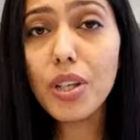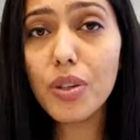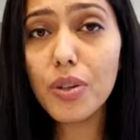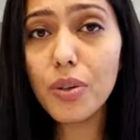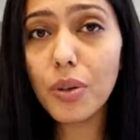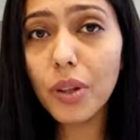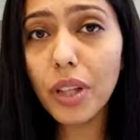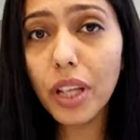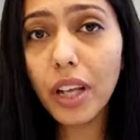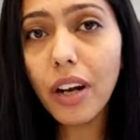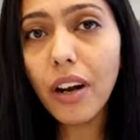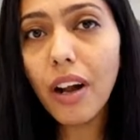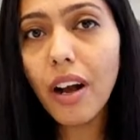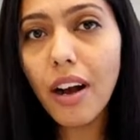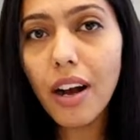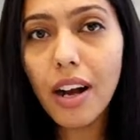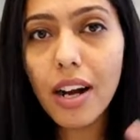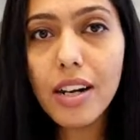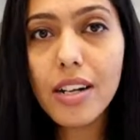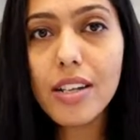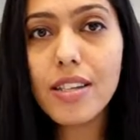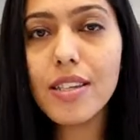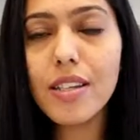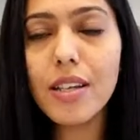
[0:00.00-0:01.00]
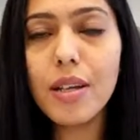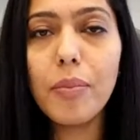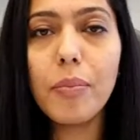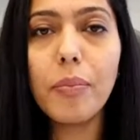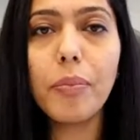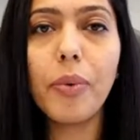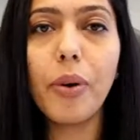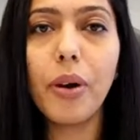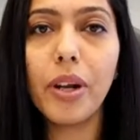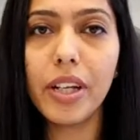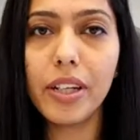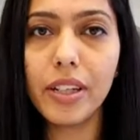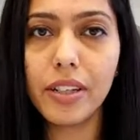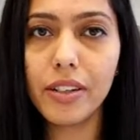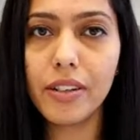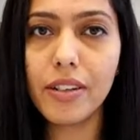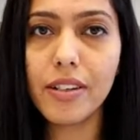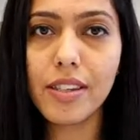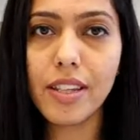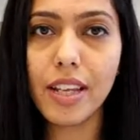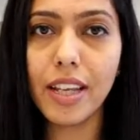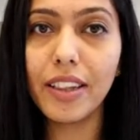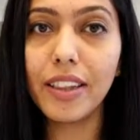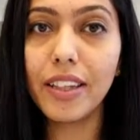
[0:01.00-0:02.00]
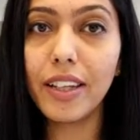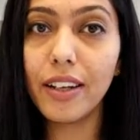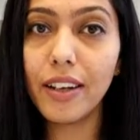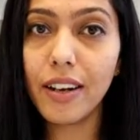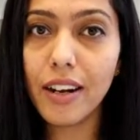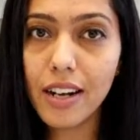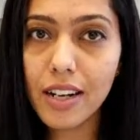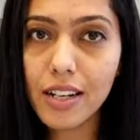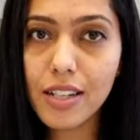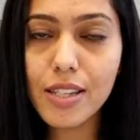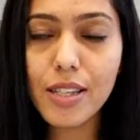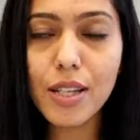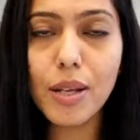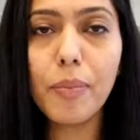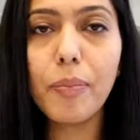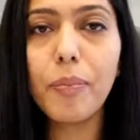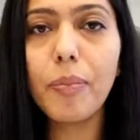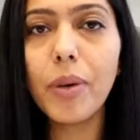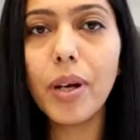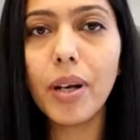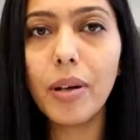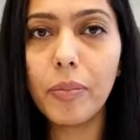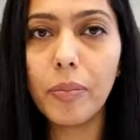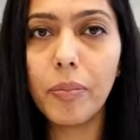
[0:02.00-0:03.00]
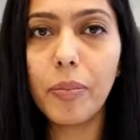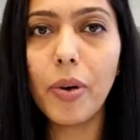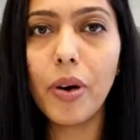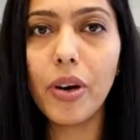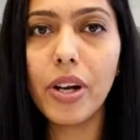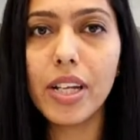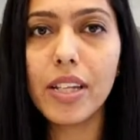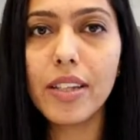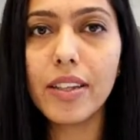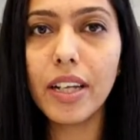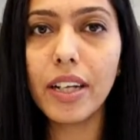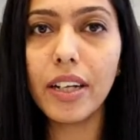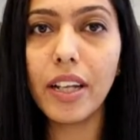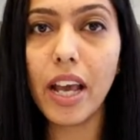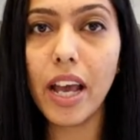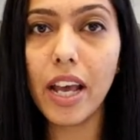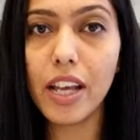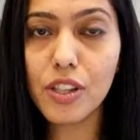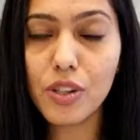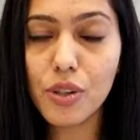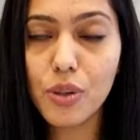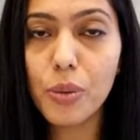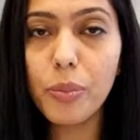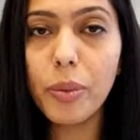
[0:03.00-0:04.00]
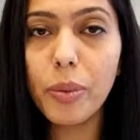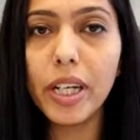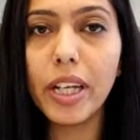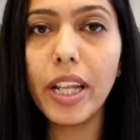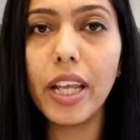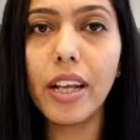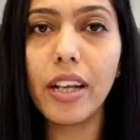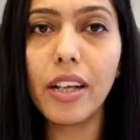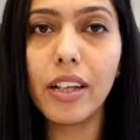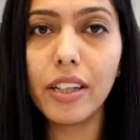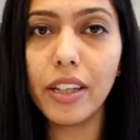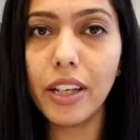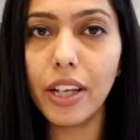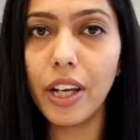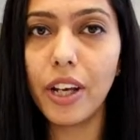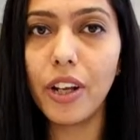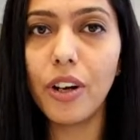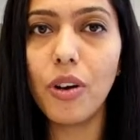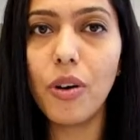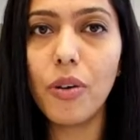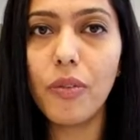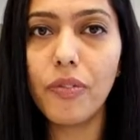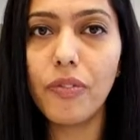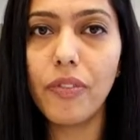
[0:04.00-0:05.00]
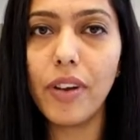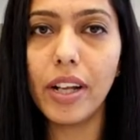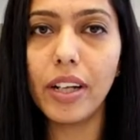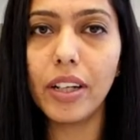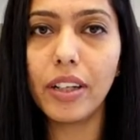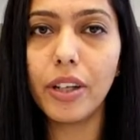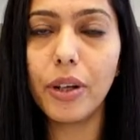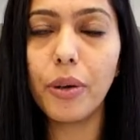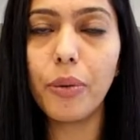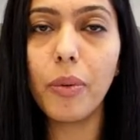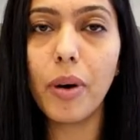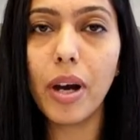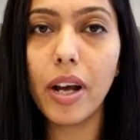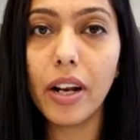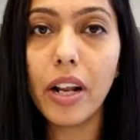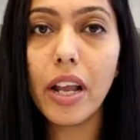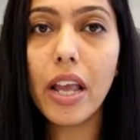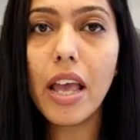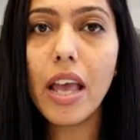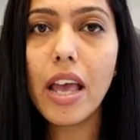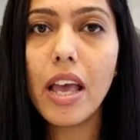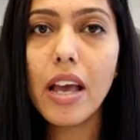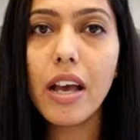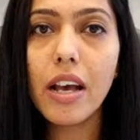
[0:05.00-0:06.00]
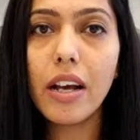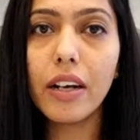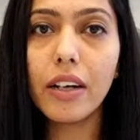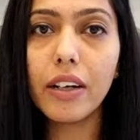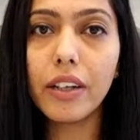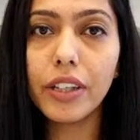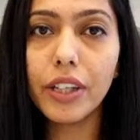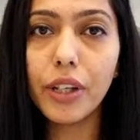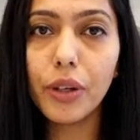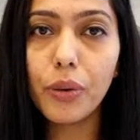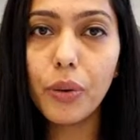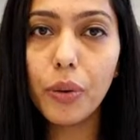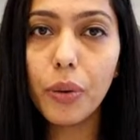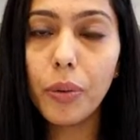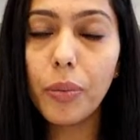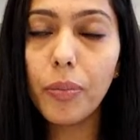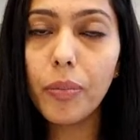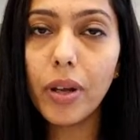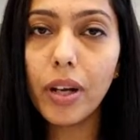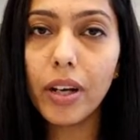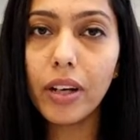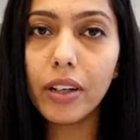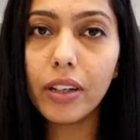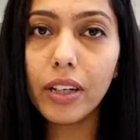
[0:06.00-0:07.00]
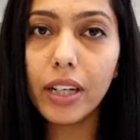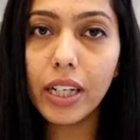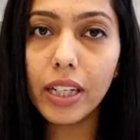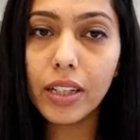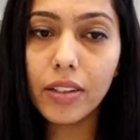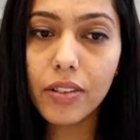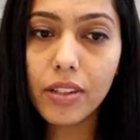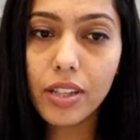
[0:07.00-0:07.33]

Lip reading: So there are some pointers and there are some points that has to be taken care of when you are uh, you know uh,